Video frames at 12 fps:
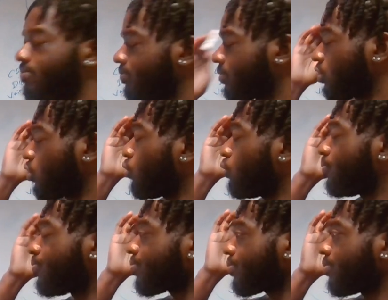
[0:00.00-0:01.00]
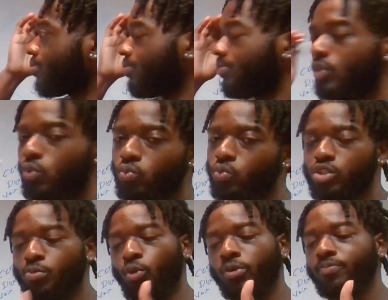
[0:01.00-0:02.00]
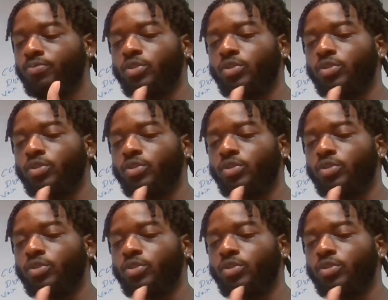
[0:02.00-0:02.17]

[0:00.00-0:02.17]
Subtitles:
So once more,